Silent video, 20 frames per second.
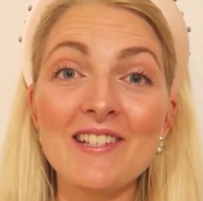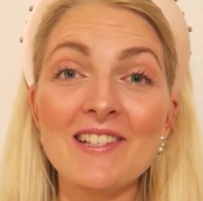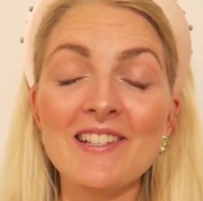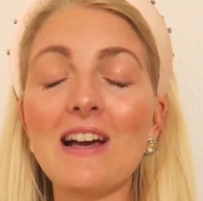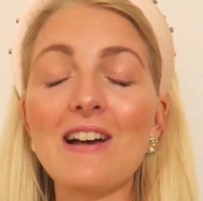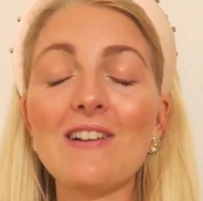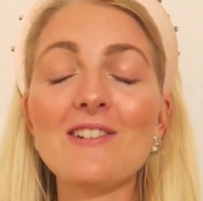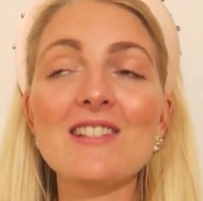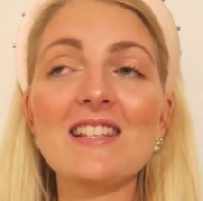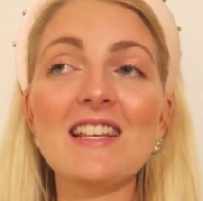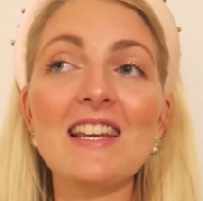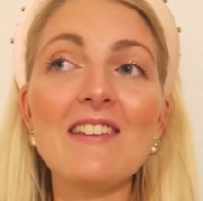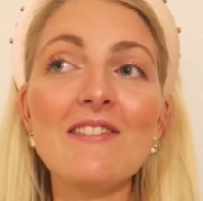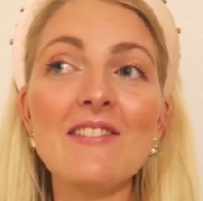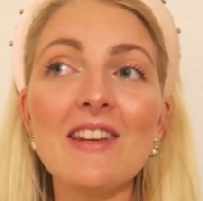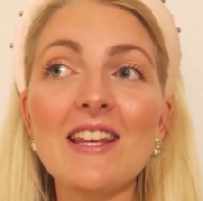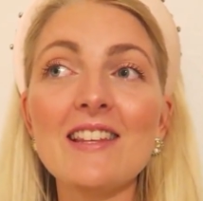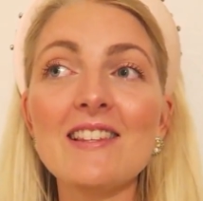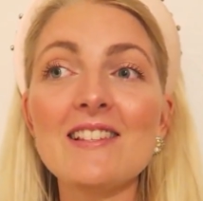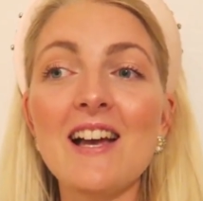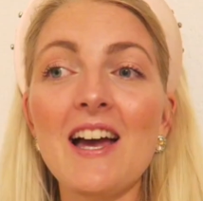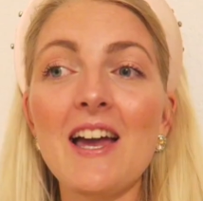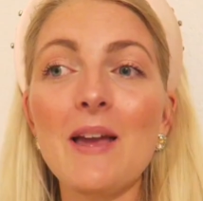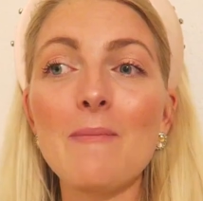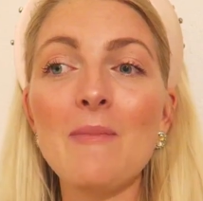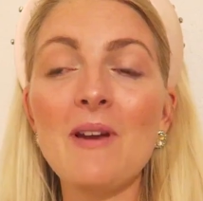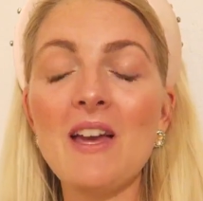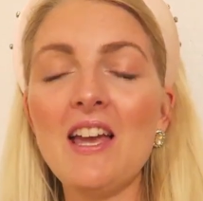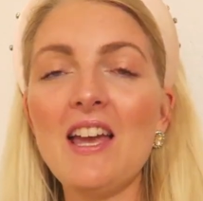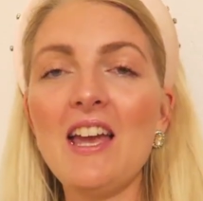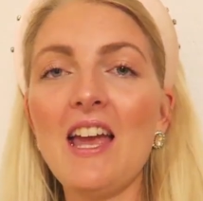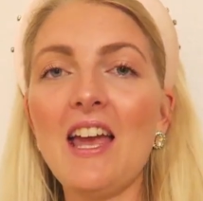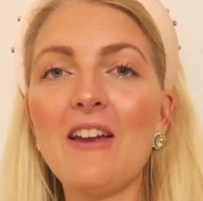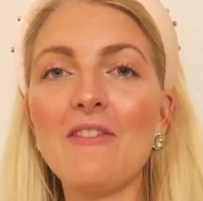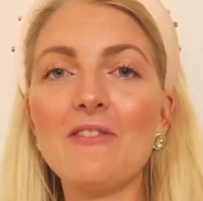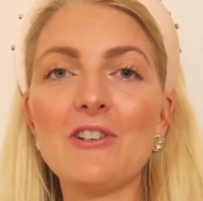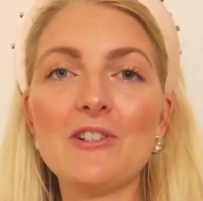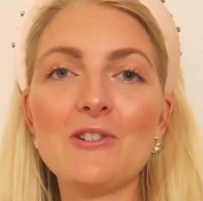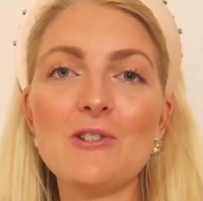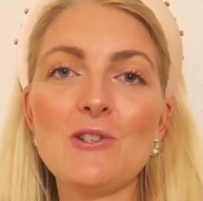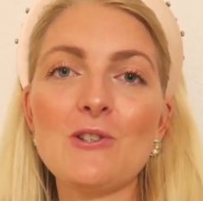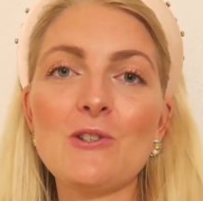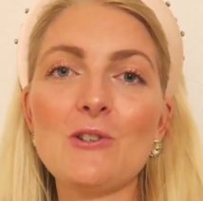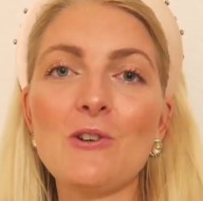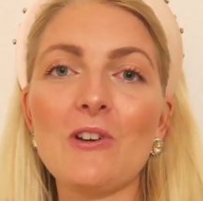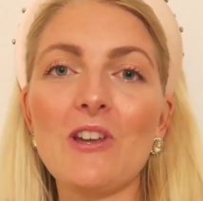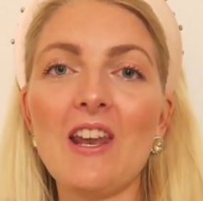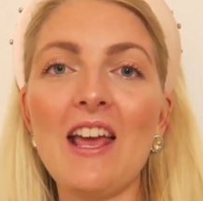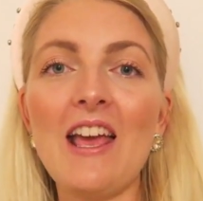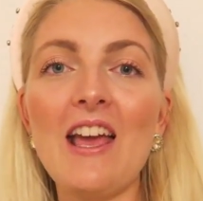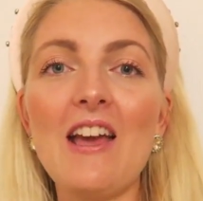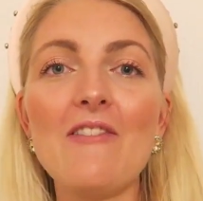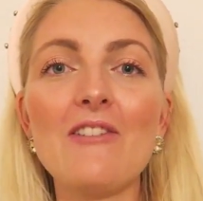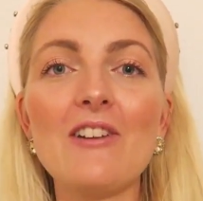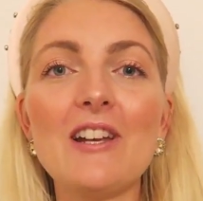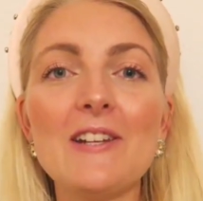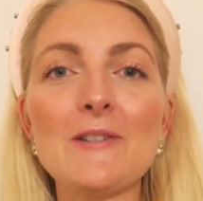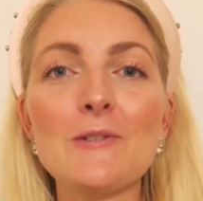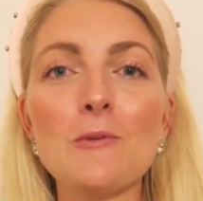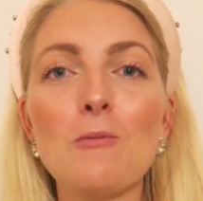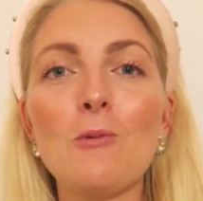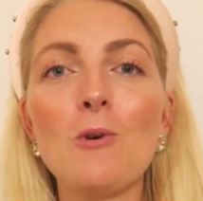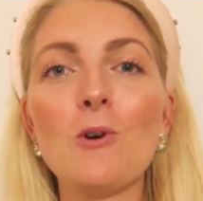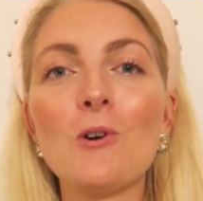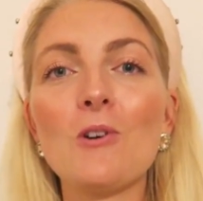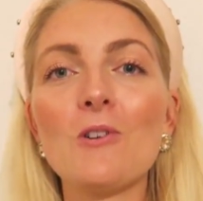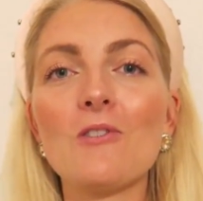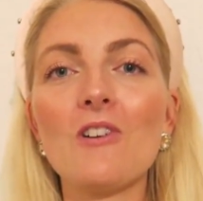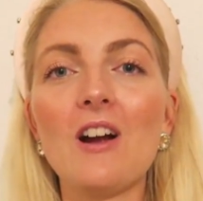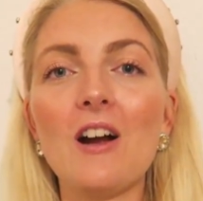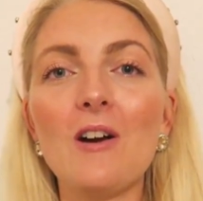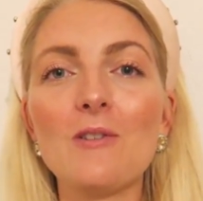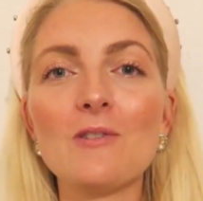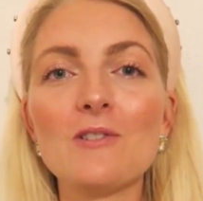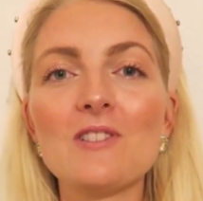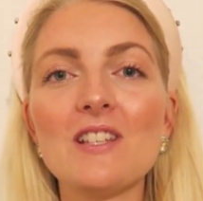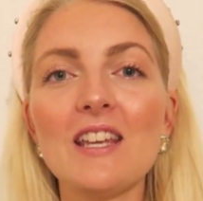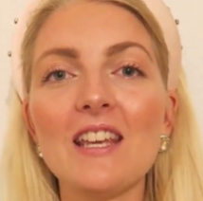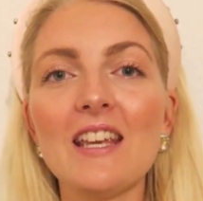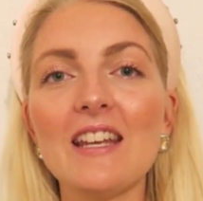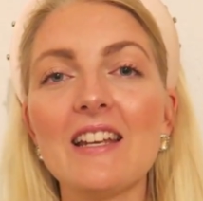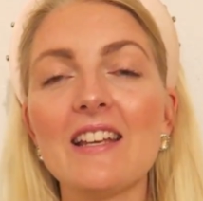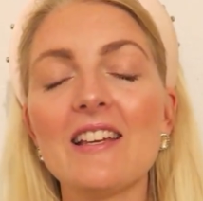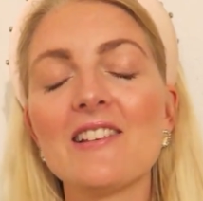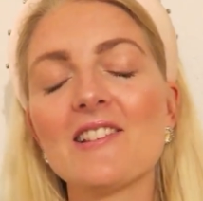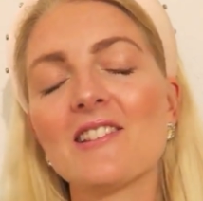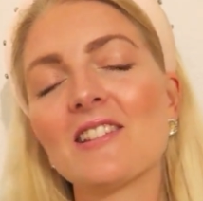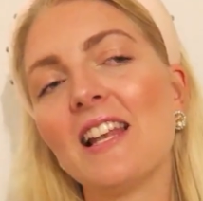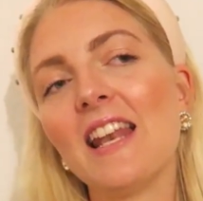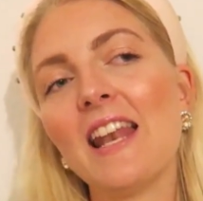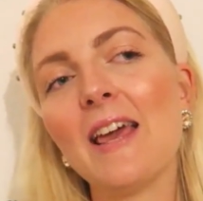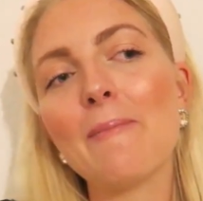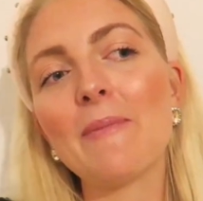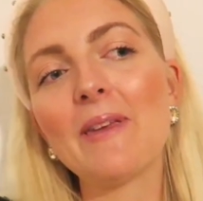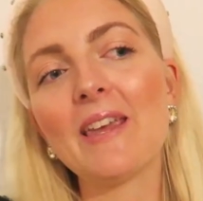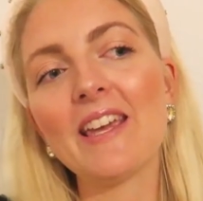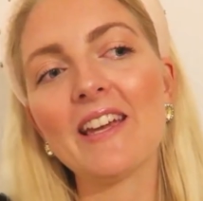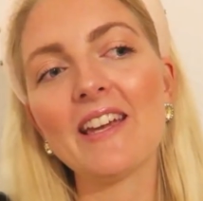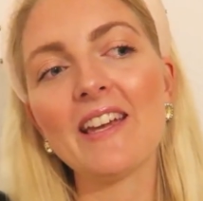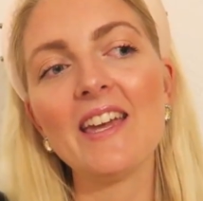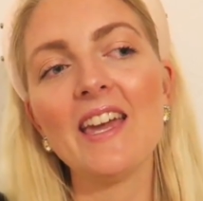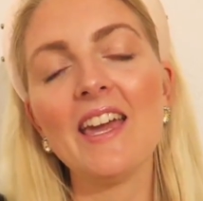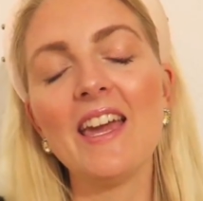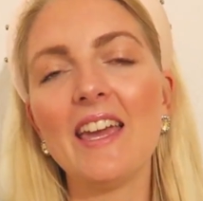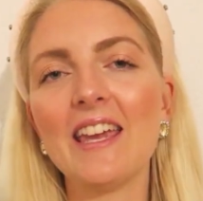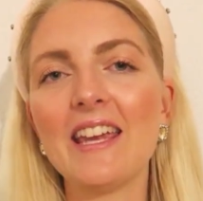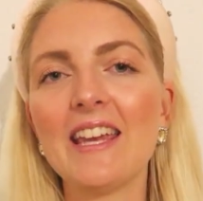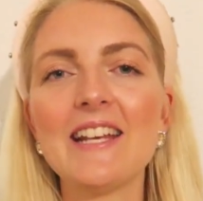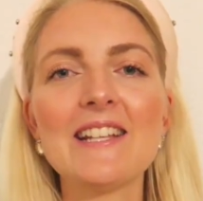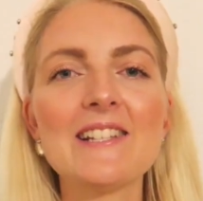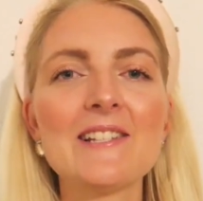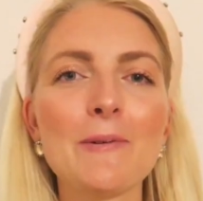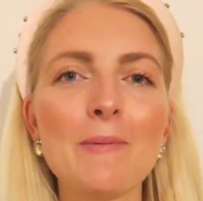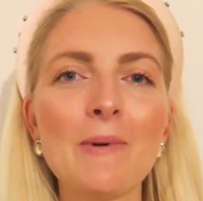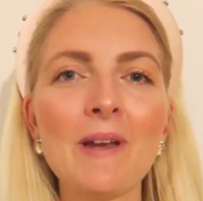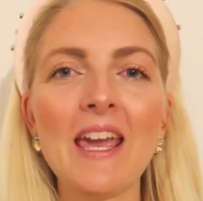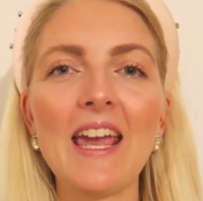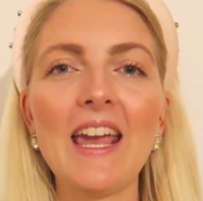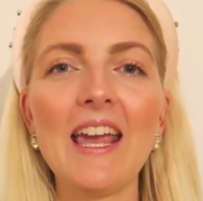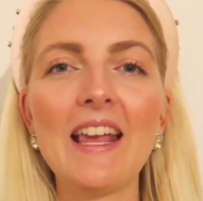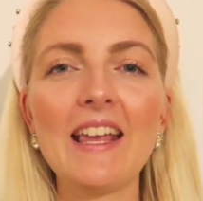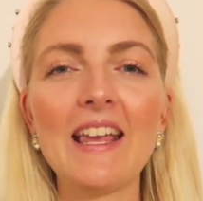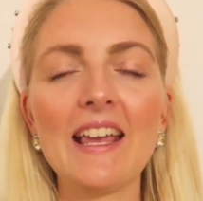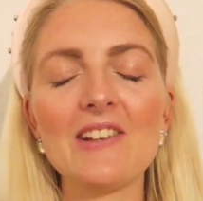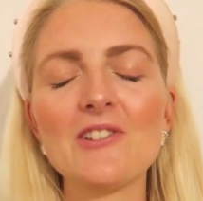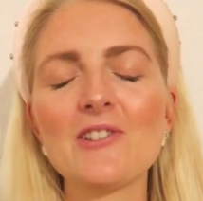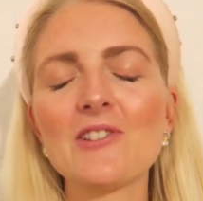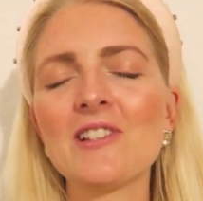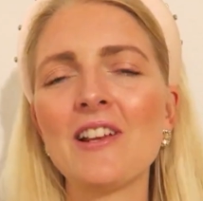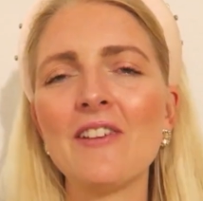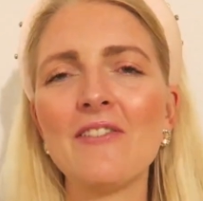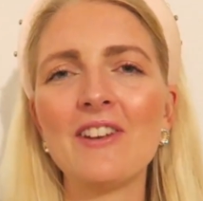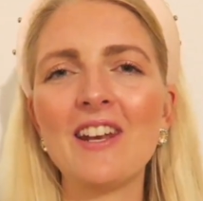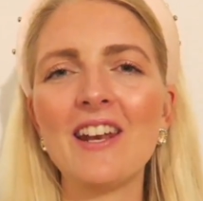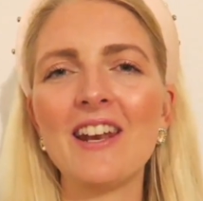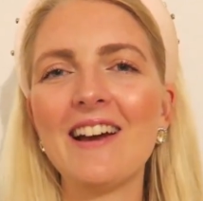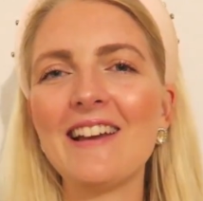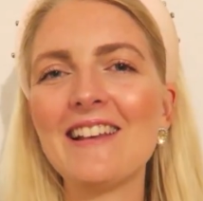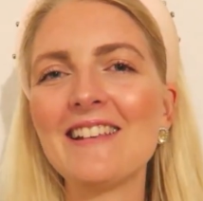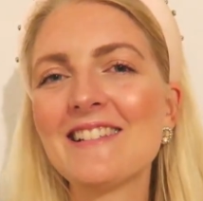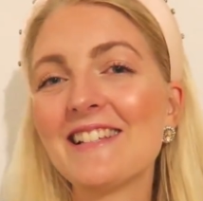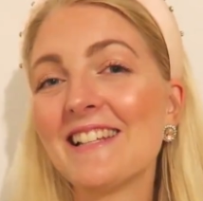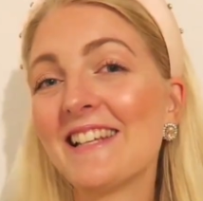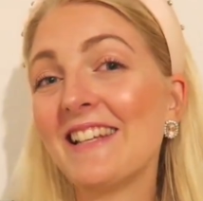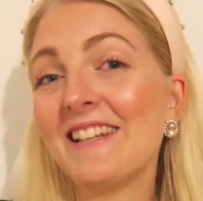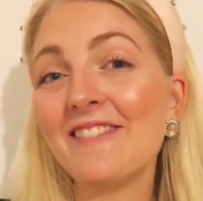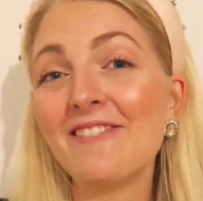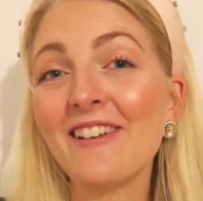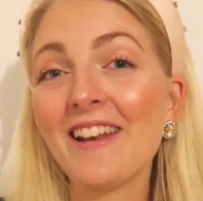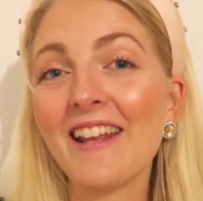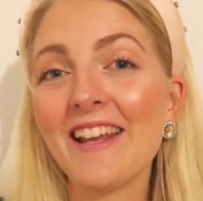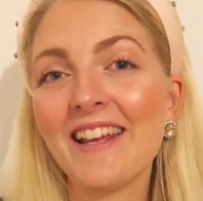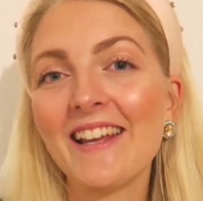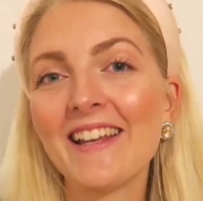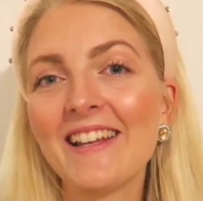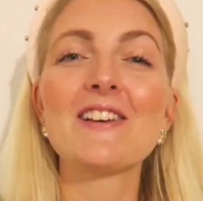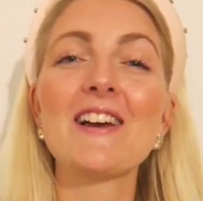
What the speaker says: So now it's evening time and we're just gonna have a little walk around in Selimiye, eat some cake and just have a nice evening.